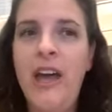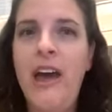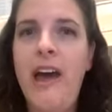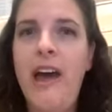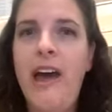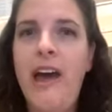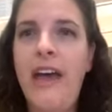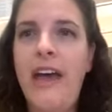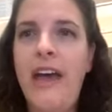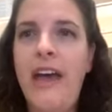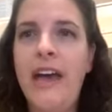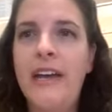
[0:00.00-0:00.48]

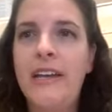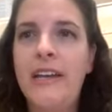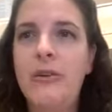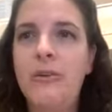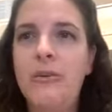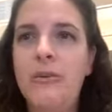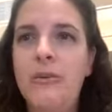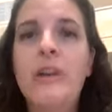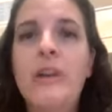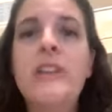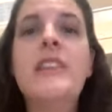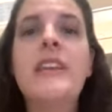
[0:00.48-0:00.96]
I had
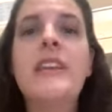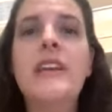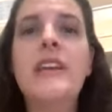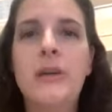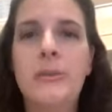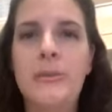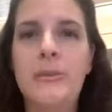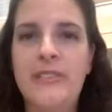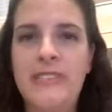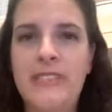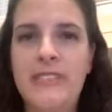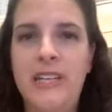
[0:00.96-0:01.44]
one
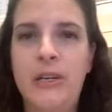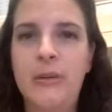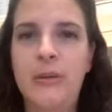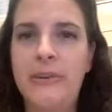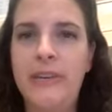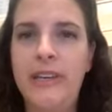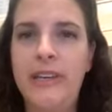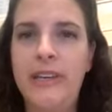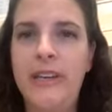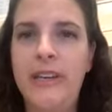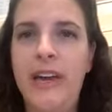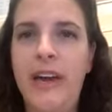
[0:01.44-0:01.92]
therapist tell
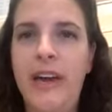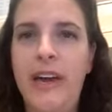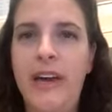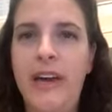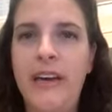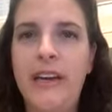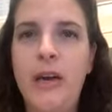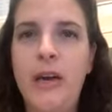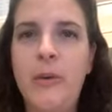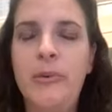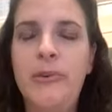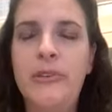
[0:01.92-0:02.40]
me a
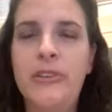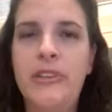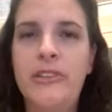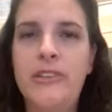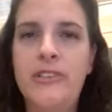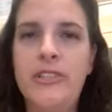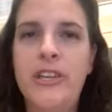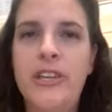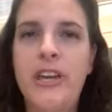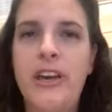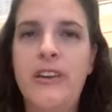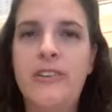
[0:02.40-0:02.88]
couple of
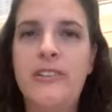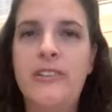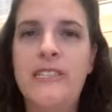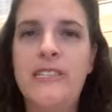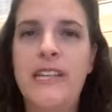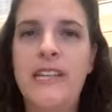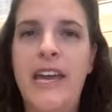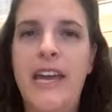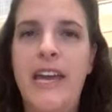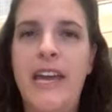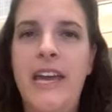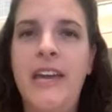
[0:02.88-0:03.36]
years ago,
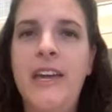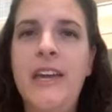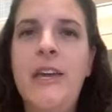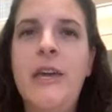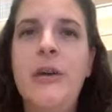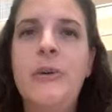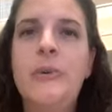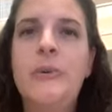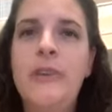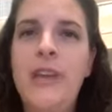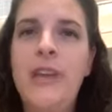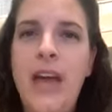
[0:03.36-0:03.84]
say,
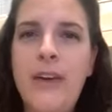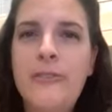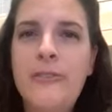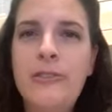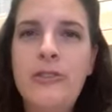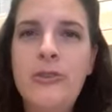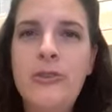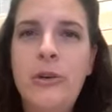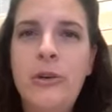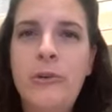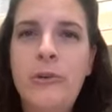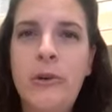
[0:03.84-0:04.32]
when you have a
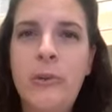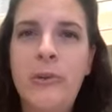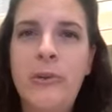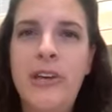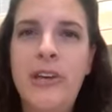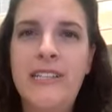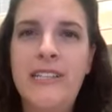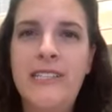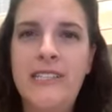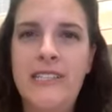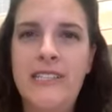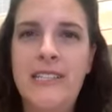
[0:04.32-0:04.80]
joint
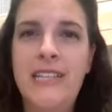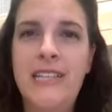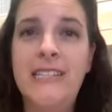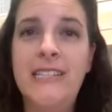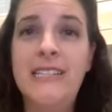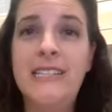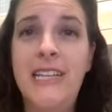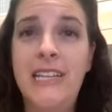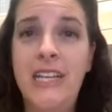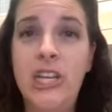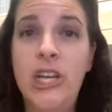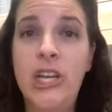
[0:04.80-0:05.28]
replaced, it's like
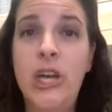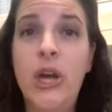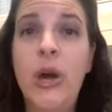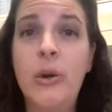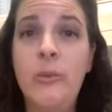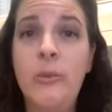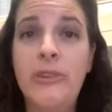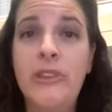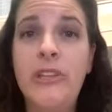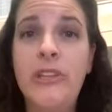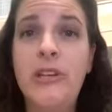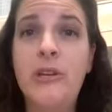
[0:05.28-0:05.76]
sending you
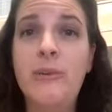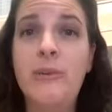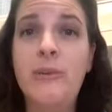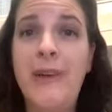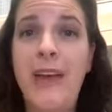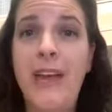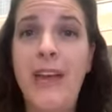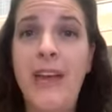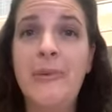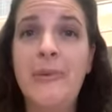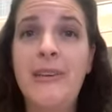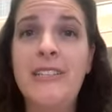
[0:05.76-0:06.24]
home with a new
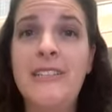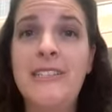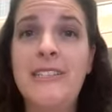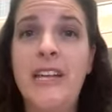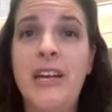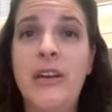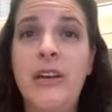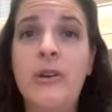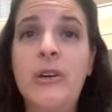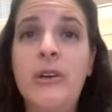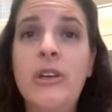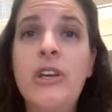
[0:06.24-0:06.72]
baby.
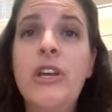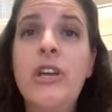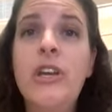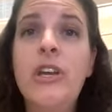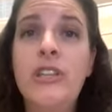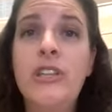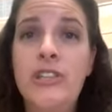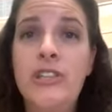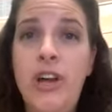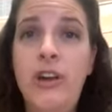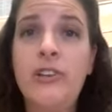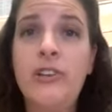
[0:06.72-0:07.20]
So
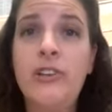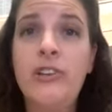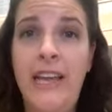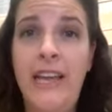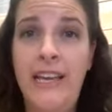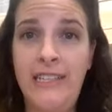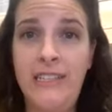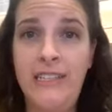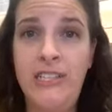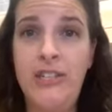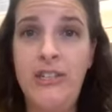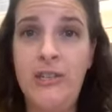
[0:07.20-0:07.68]
the doctor
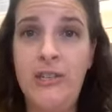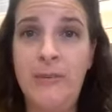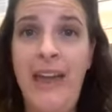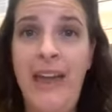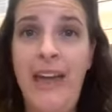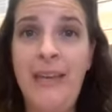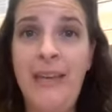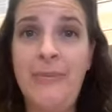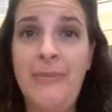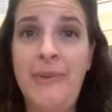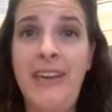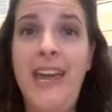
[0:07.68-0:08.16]
hands you the
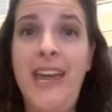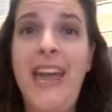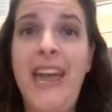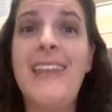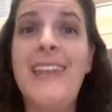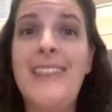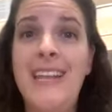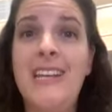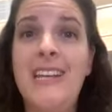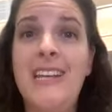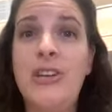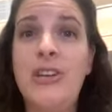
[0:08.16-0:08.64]
baby,
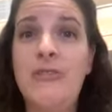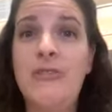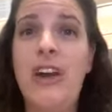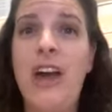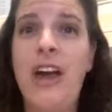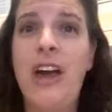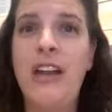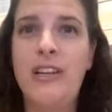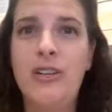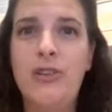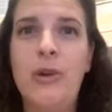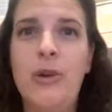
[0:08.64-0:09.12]
and then you've
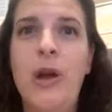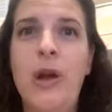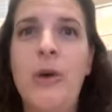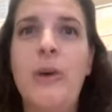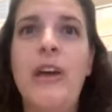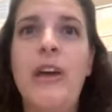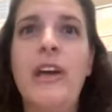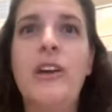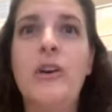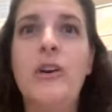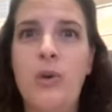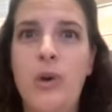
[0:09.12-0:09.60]
got to grow
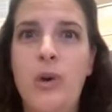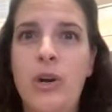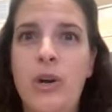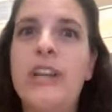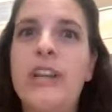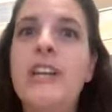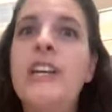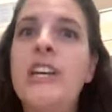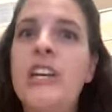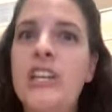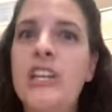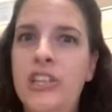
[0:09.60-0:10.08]
it, or
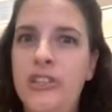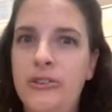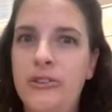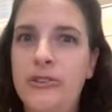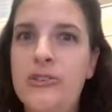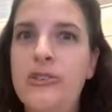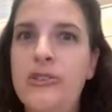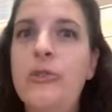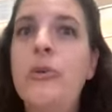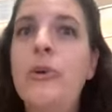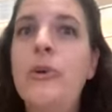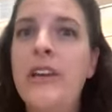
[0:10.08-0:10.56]
your
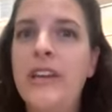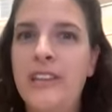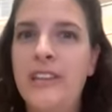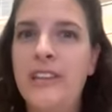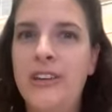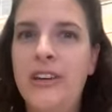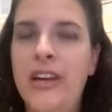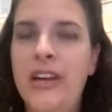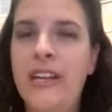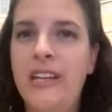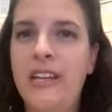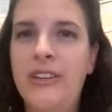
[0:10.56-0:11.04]
joint,
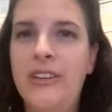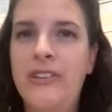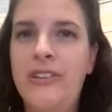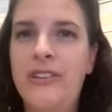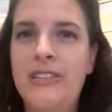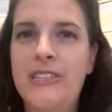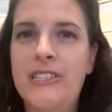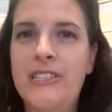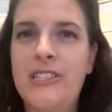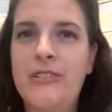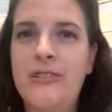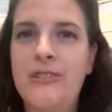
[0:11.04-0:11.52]
they're handing you
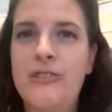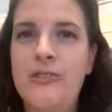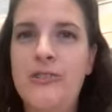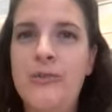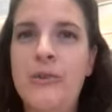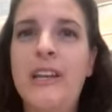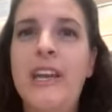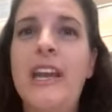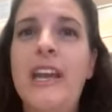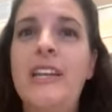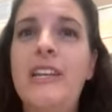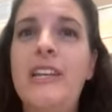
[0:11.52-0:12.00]
this new
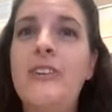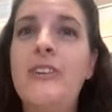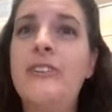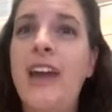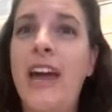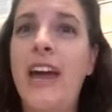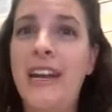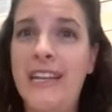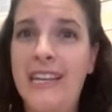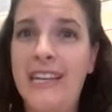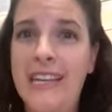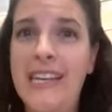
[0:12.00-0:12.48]
joint, and you've
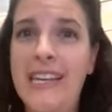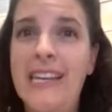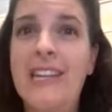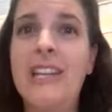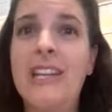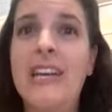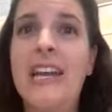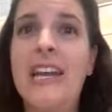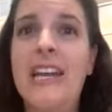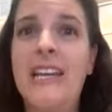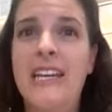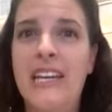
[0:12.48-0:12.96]
got to heal
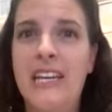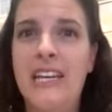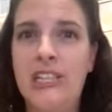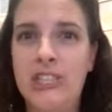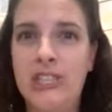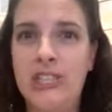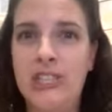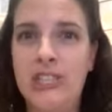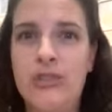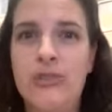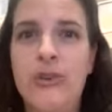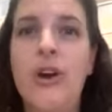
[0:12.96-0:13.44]
it and get it
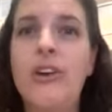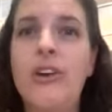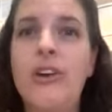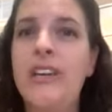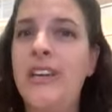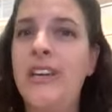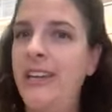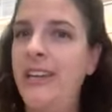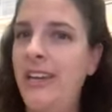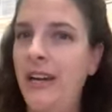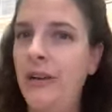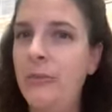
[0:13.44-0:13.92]
strong
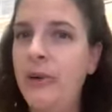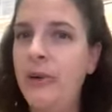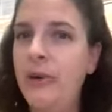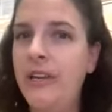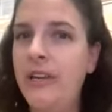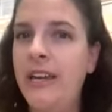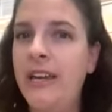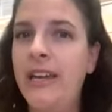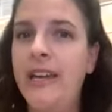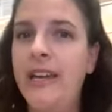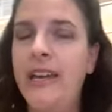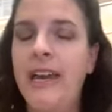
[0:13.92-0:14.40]
and get it
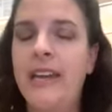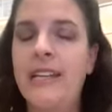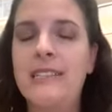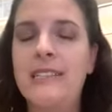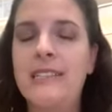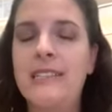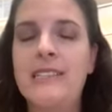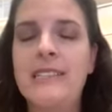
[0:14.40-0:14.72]
working again.